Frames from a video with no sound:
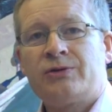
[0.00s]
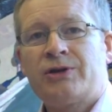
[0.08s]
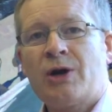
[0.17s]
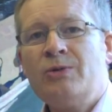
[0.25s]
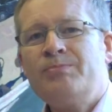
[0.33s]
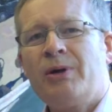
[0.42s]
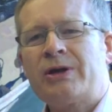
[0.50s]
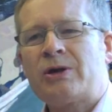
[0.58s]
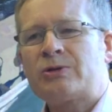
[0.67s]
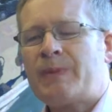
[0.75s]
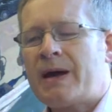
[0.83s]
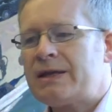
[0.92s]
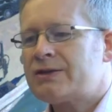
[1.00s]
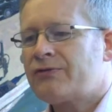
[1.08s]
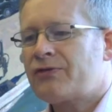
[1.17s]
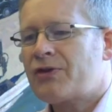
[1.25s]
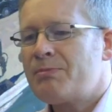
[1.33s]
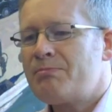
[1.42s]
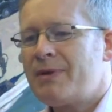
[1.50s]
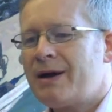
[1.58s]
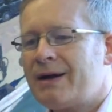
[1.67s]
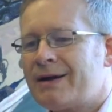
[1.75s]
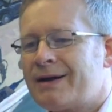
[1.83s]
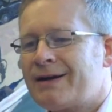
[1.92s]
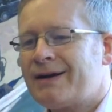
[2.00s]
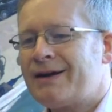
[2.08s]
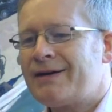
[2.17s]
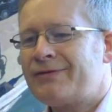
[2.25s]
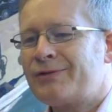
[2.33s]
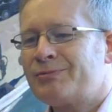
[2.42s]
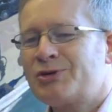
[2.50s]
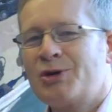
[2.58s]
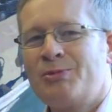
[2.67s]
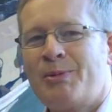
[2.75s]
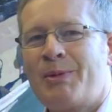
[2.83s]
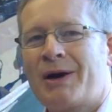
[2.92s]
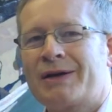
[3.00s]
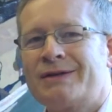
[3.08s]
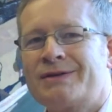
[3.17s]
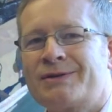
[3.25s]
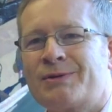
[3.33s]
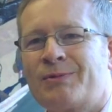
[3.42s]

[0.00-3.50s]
don't buy those paints from, uh, uh, from supermarkets,